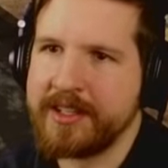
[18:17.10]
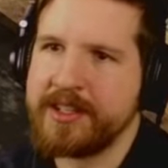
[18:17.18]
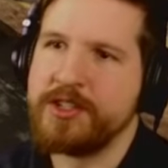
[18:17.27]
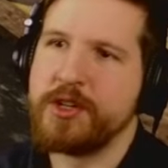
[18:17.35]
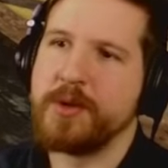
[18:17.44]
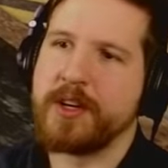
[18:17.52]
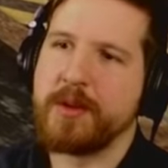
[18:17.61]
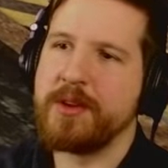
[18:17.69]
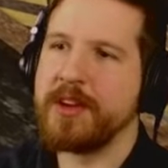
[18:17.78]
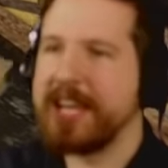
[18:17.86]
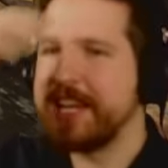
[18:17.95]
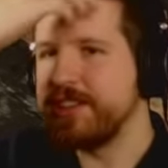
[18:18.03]
Due to a
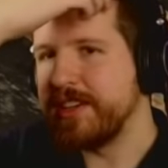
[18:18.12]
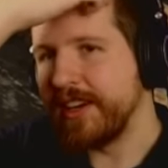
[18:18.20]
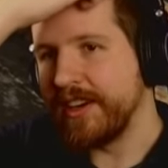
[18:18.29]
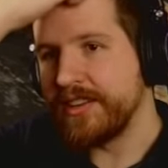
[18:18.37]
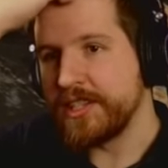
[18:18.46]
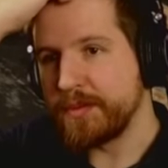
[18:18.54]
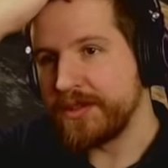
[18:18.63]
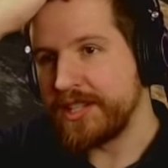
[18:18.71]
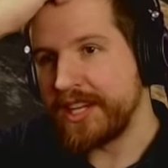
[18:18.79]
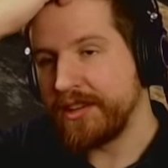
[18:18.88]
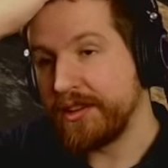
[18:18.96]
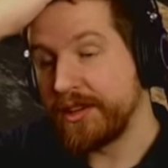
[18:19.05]
communication error, this
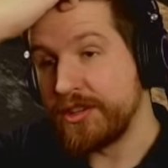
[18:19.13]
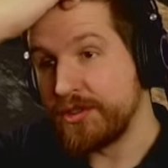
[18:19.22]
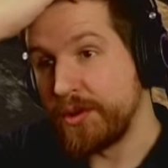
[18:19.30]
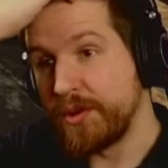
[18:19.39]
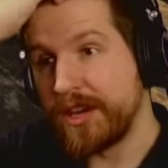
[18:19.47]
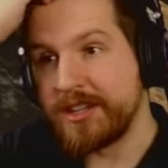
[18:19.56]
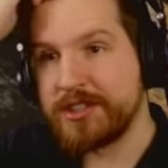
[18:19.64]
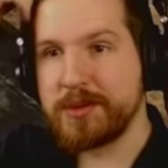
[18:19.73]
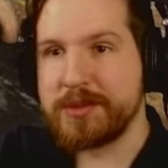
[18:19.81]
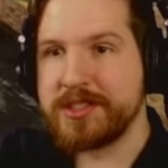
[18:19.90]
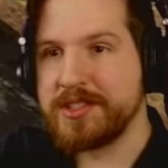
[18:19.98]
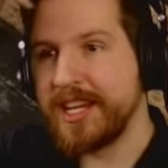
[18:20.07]
particular control console
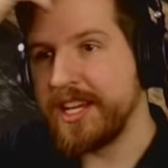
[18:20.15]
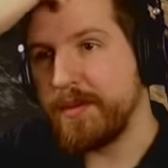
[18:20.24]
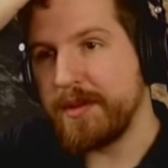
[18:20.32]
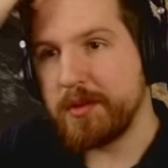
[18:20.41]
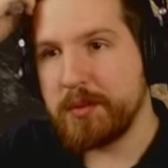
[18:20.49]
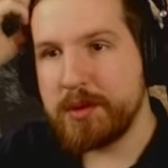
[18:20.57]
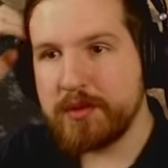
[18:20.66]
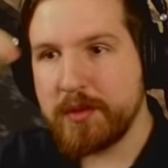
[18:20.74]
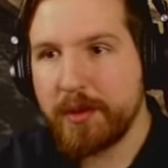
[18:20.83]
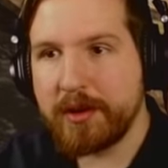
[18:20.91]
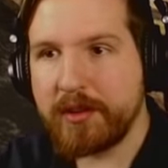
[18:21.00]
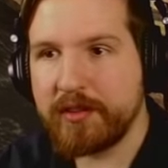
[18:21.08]
was designed to be
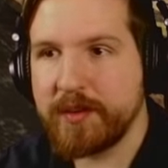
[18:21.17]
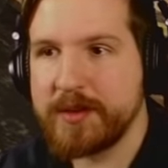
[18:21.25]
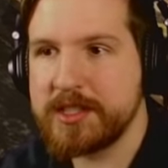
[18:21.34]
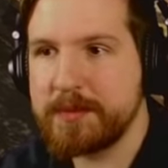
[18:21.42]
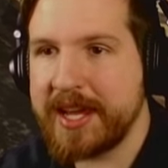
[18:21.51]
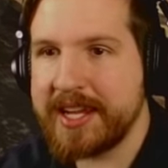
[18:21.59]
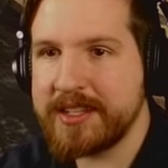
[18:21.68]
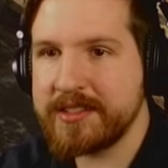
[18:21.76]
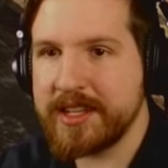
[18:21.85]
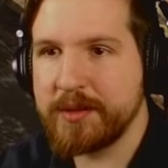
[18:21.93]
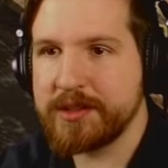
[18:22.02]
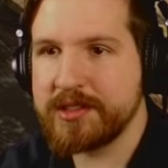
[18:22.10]
removable from its base.
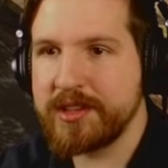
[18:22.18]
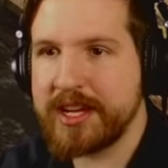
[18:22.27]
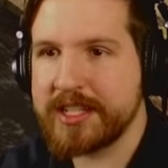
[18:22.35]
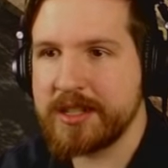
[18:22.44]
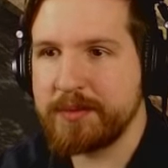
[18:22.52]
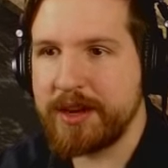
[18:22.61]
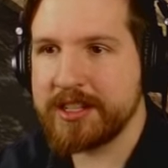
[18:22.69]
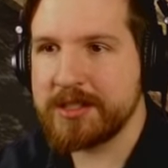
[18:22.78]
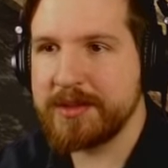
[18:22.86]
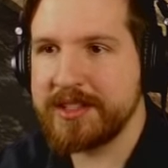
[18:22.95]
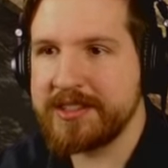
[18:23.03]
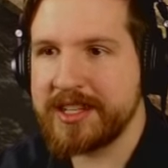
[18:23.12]
It was lost
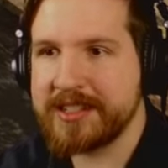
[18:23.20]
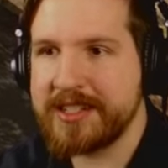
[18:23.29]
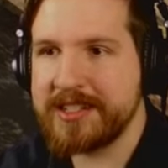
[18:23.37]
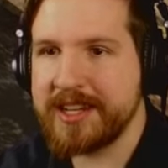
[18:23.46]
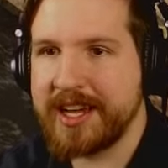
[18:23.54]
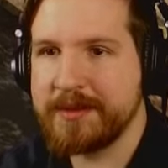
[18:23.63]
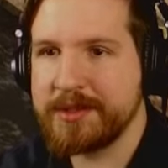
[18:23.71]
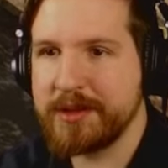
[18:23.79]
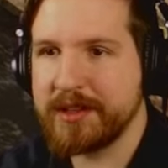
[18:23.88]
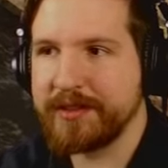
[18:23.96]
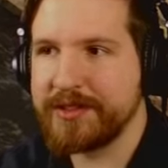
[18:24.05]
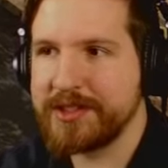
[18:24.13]
approximately sixty times
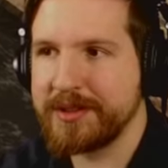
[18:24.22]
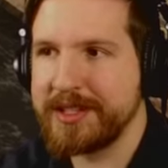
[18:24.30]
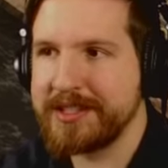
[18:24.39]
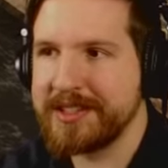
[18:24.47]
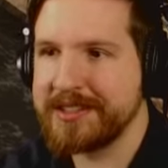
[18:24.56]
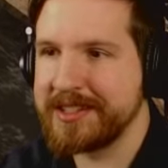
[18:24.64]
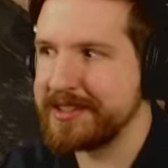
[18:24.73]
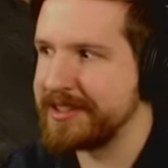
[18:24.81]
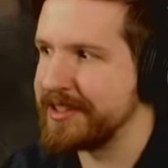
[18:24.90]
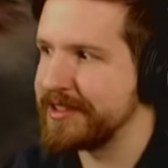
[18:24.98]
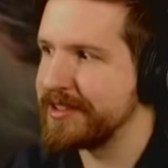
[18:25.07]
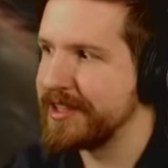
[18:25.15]
during the facility's
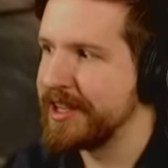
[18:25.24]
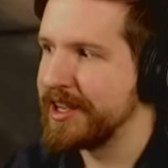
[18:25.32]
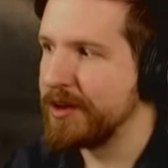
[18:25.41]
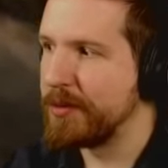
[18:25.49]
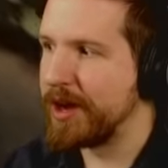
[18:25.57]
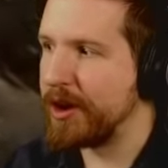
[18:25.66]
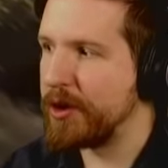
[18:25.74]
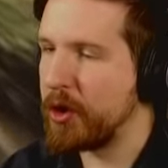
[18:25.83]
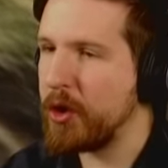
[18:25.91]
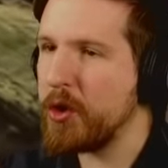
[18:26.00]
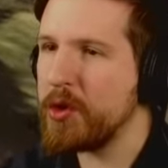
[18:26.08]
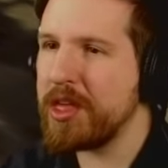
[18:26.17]
existence. Well,
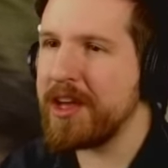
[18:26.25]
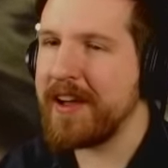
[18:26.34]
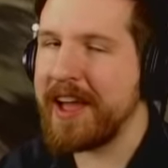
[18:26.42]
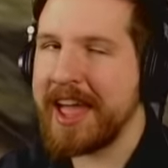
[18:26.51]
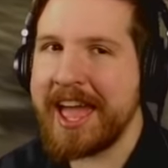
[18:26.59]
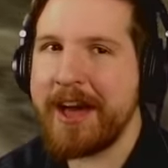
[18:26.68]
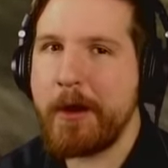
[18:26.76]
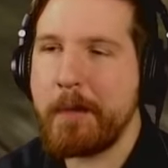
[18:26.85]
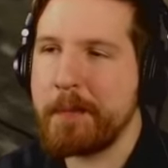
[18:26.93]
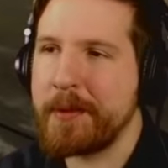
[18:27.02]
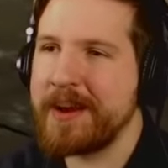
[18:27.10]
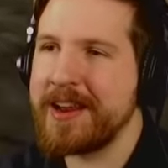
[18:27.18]
who the hell
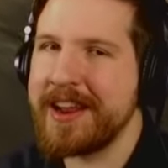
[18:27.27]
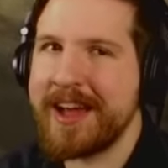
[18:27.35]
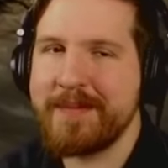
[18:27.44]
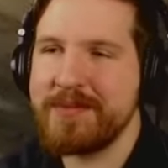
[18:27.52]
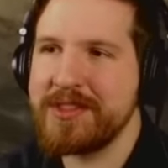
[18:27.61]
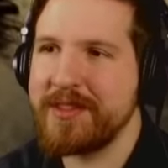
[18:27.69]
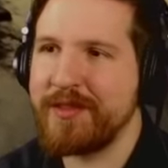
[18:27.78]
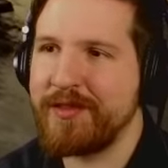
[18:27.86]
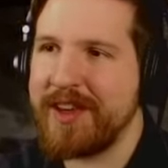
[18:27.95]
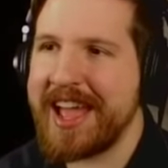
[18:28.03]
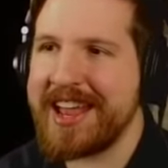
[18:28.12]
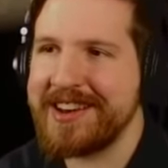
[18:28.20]
put it up the
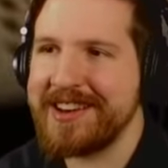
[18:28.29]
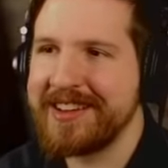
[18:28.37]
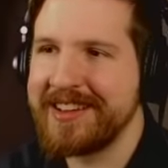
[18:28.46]
vent?